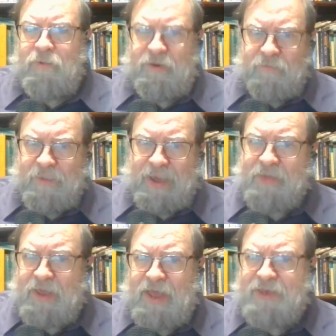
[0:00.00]
we make
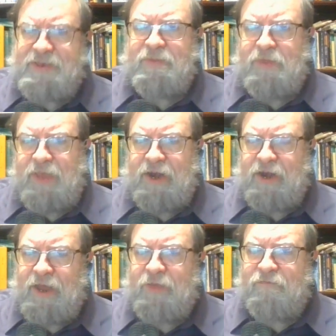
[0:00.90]
the case in
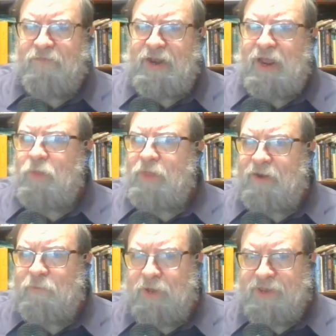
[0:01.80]
another video that
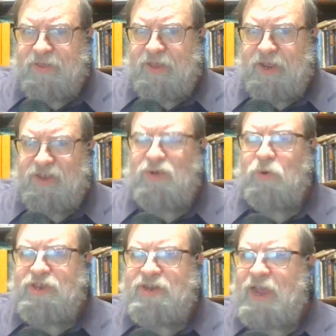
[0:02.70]
it was the
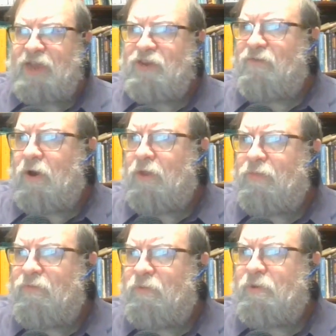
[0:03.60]
source text for our
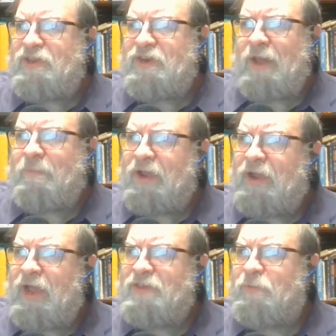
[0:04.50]
three synoptic
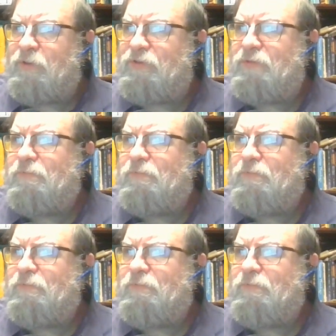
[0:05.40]
Gospels.